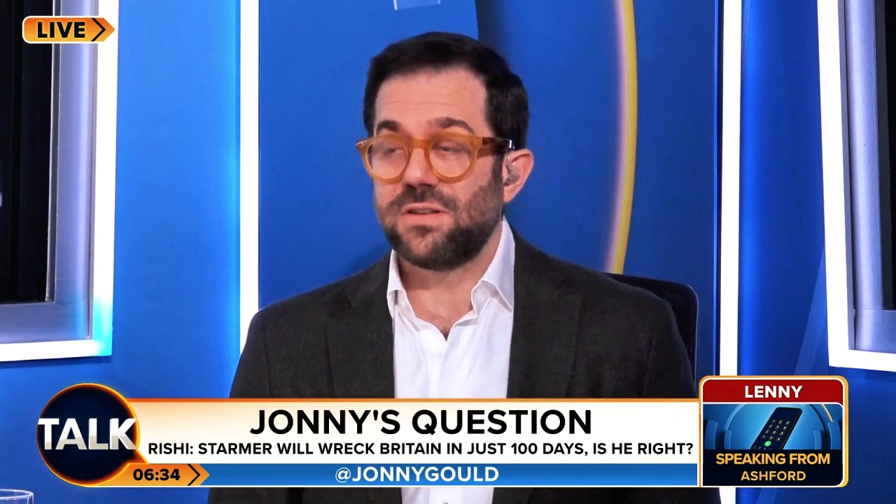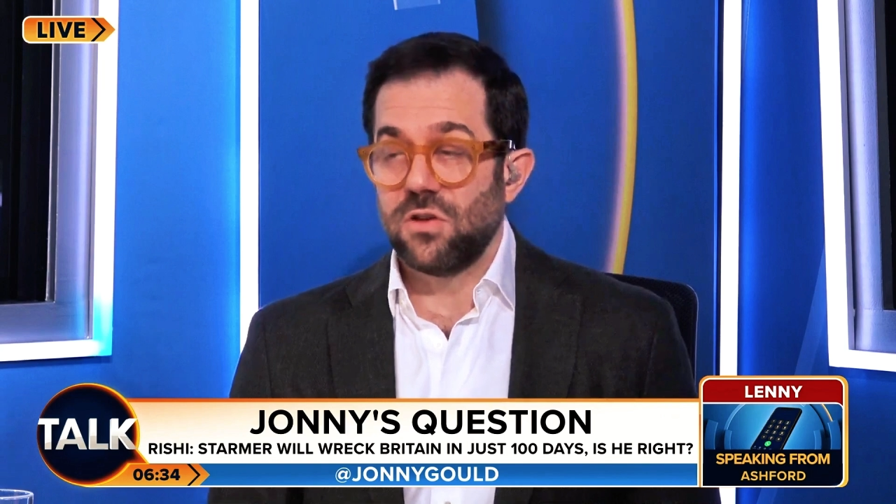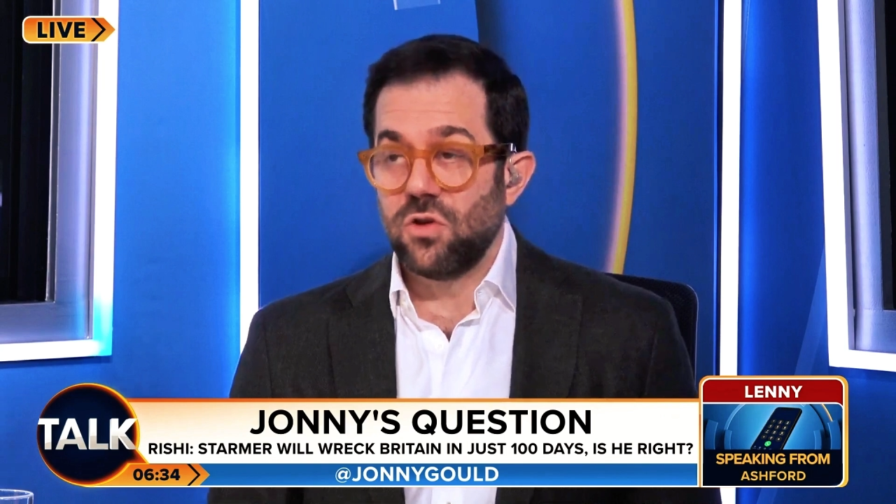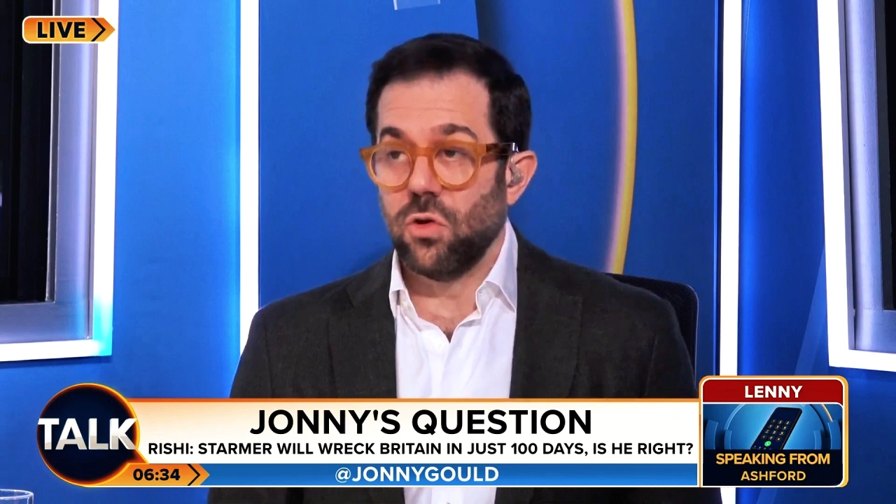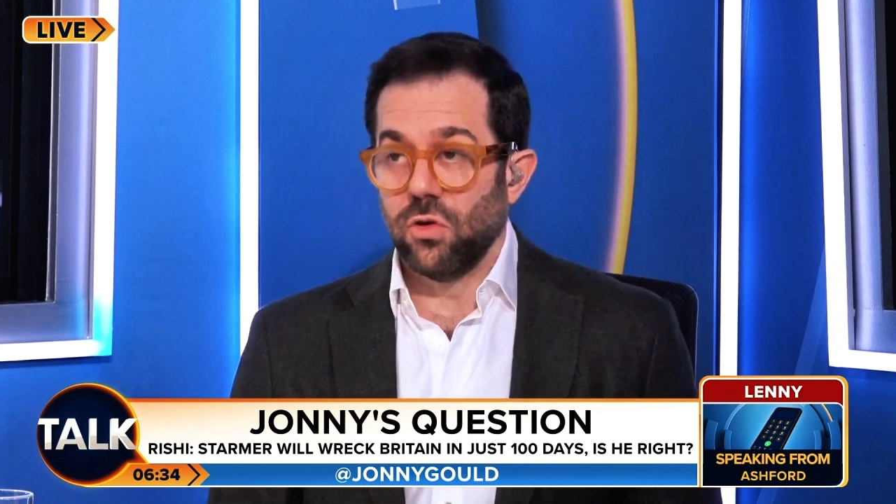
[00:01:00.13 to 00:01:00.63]

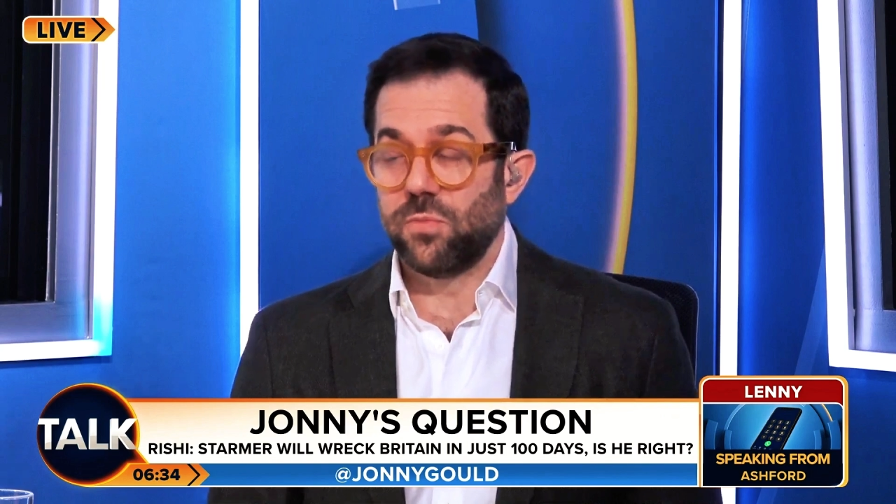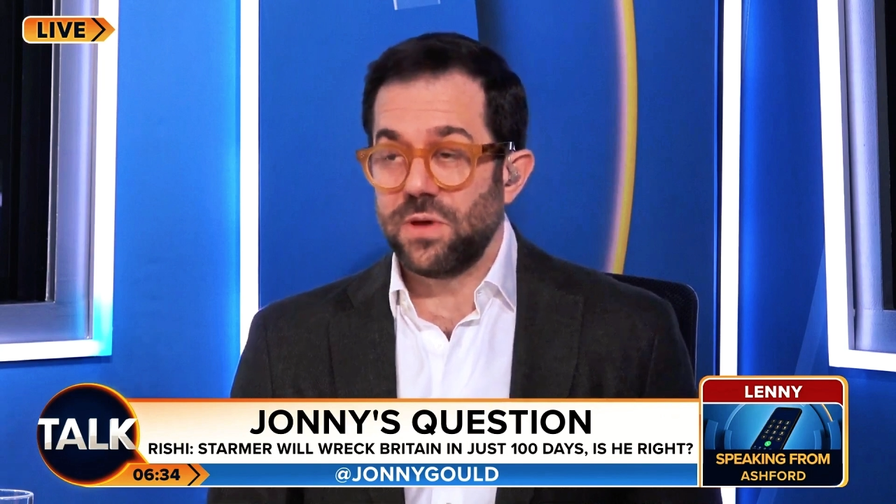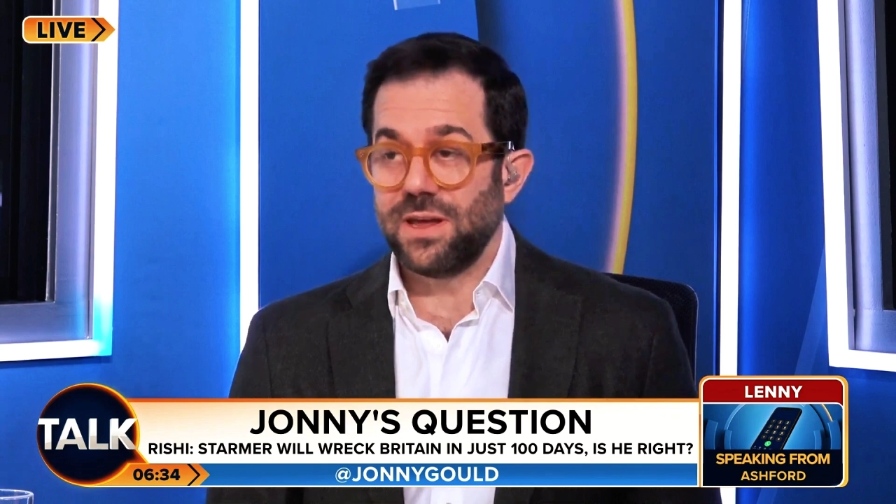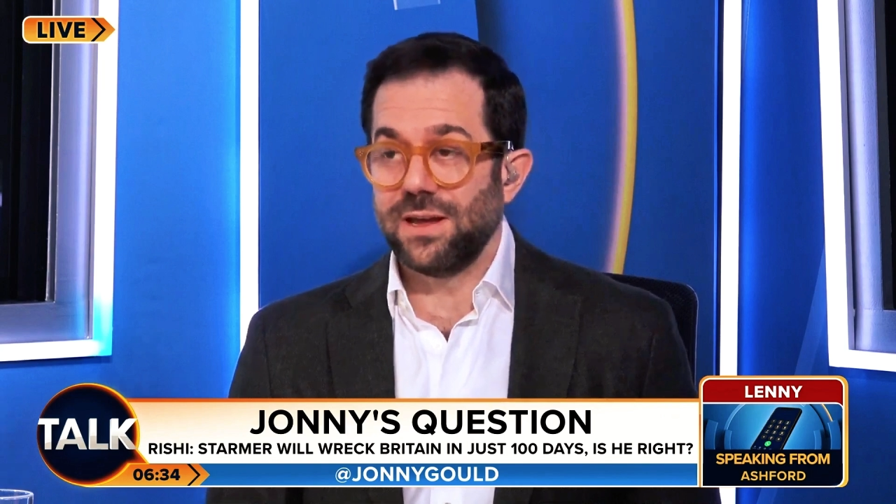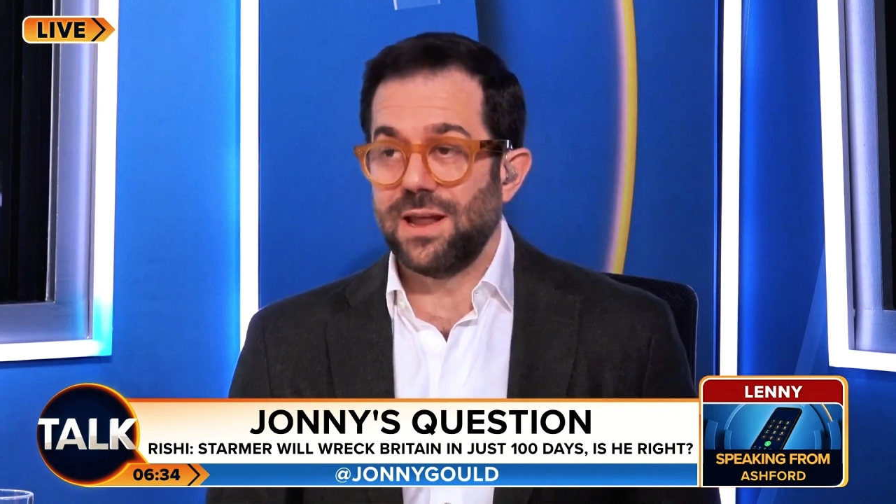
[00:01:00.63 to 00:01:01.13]
yes. not
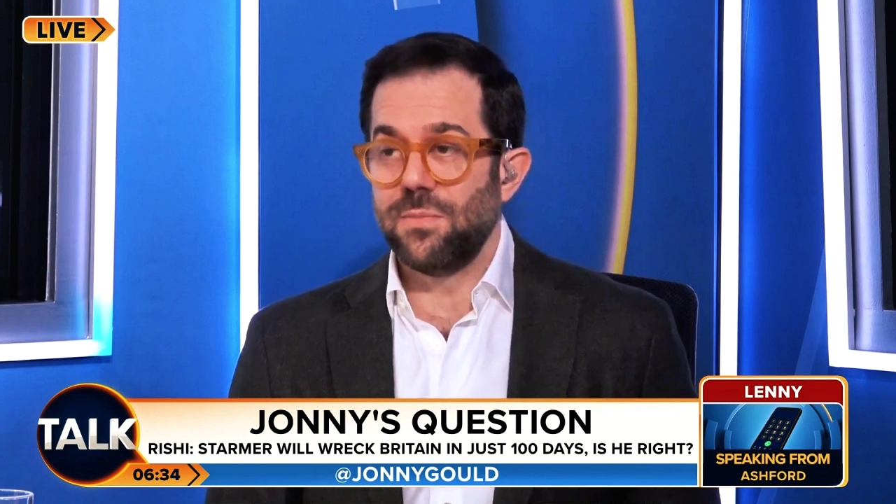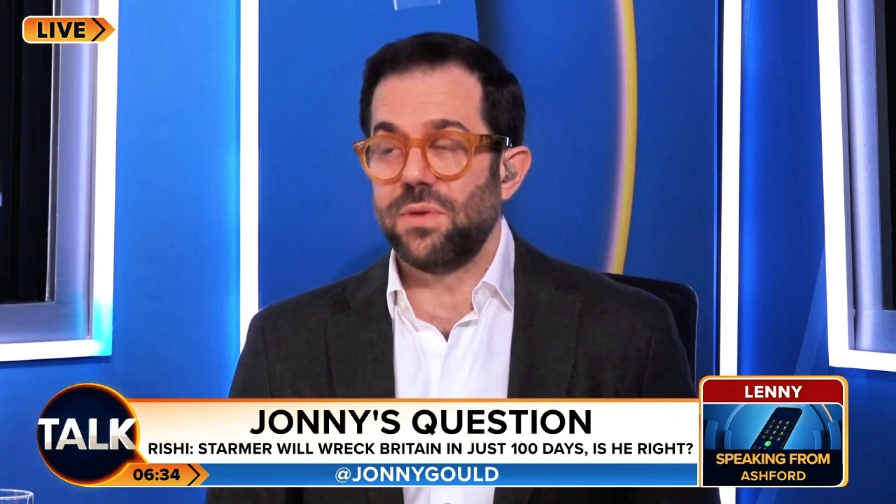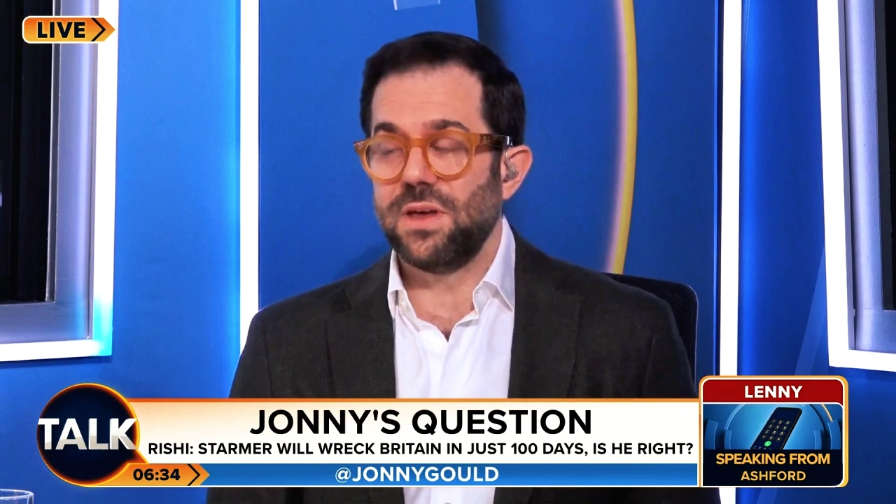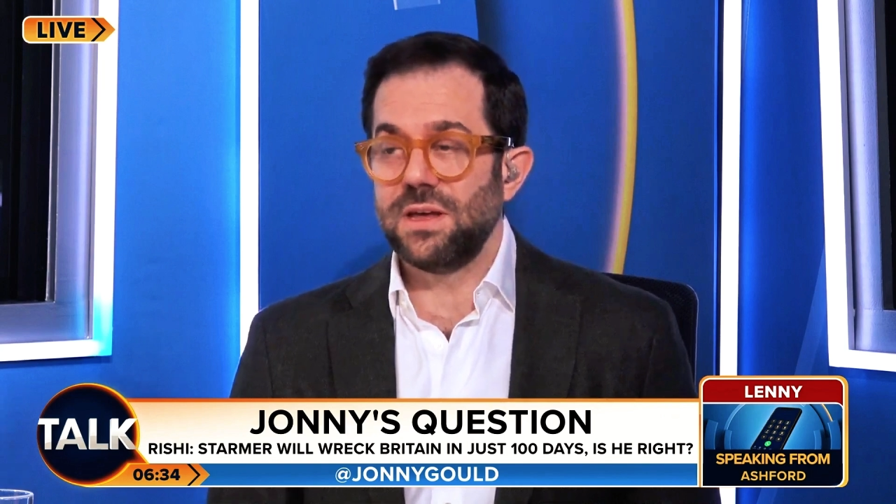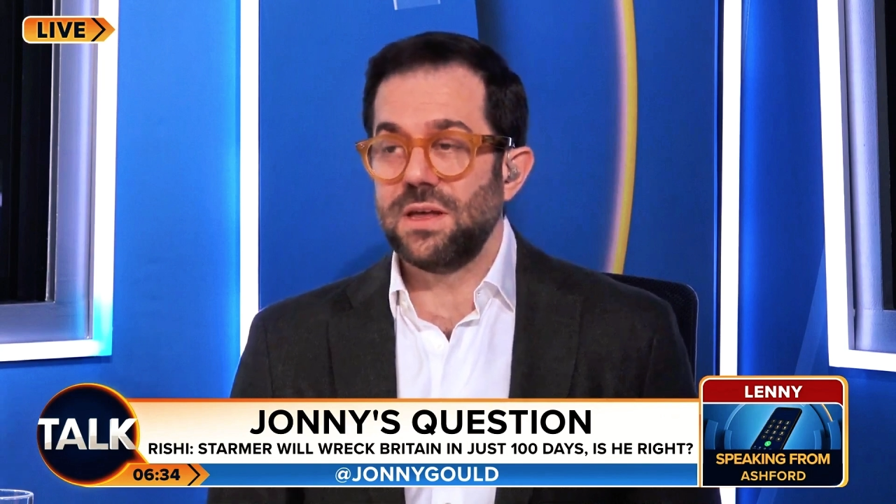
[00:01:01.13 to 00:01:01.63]
being an
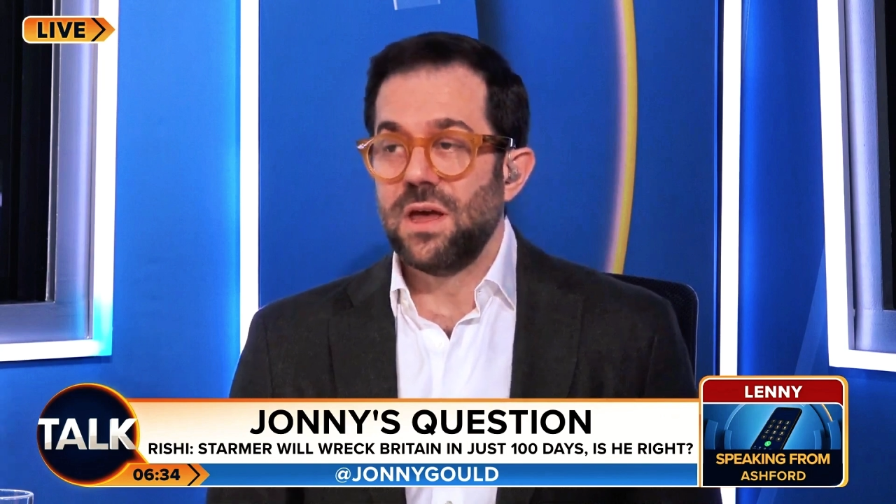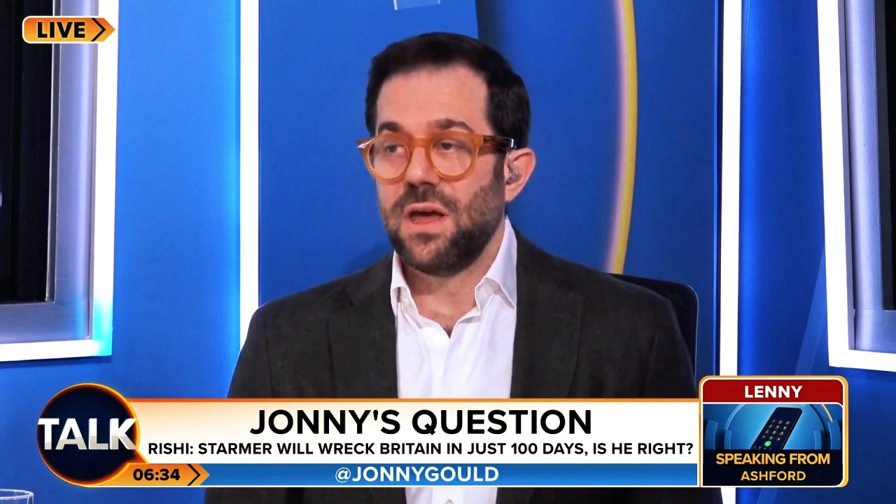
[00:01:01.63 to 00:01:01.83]
MP.